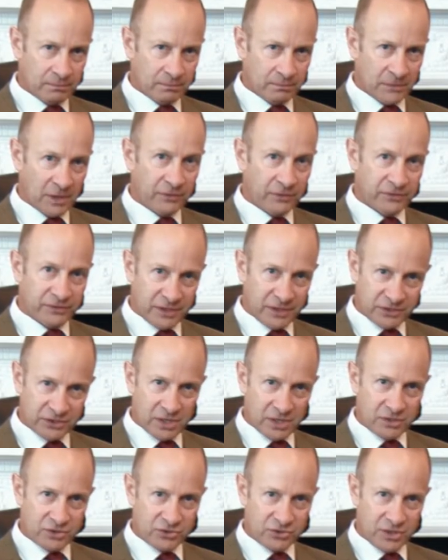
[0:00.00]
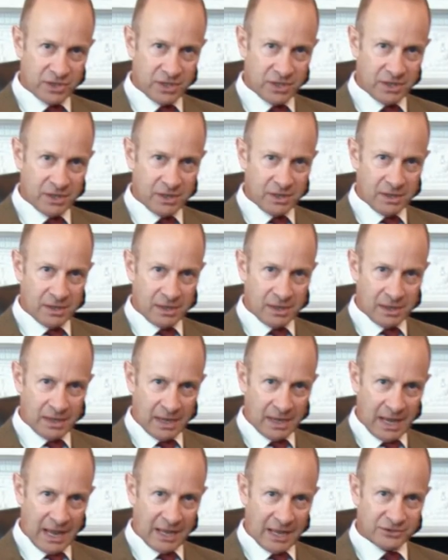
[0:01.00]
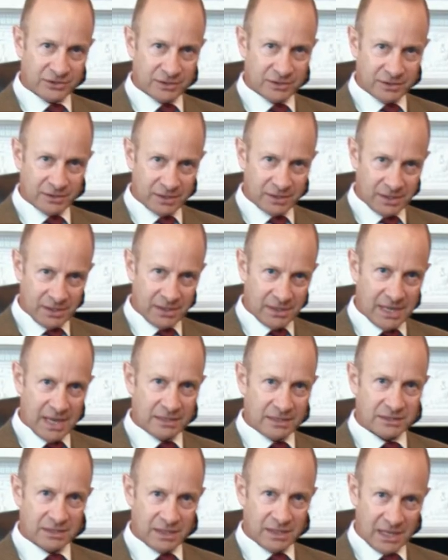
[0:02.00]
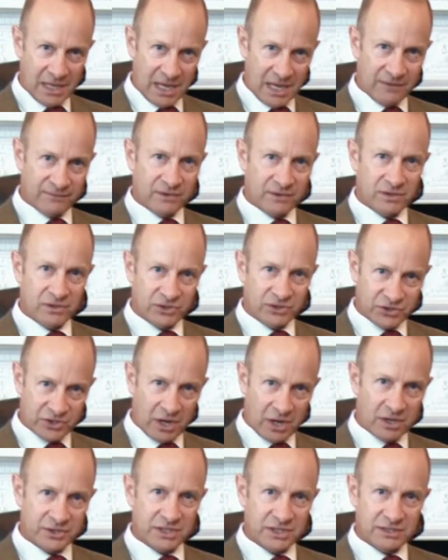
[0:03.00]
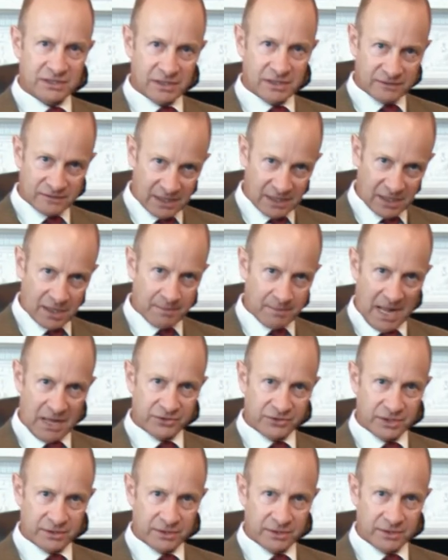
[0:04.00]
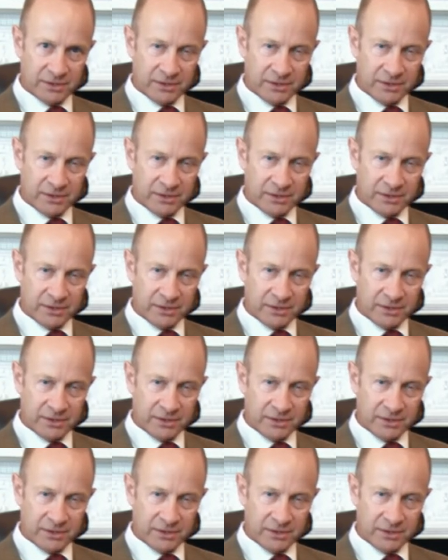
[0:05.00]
And this country hasn't yet even started to think about it.